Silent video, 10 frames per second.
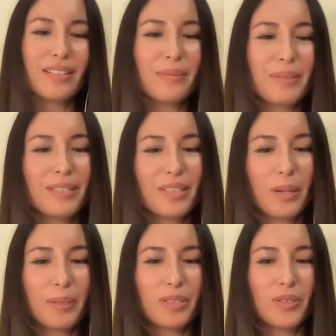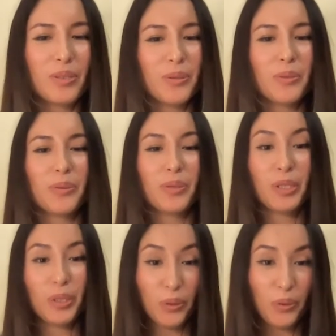little bit of the topic to
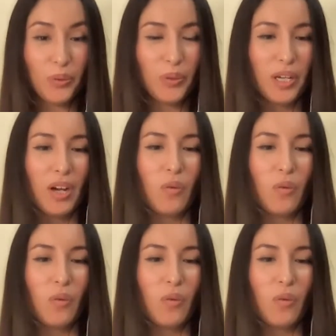you,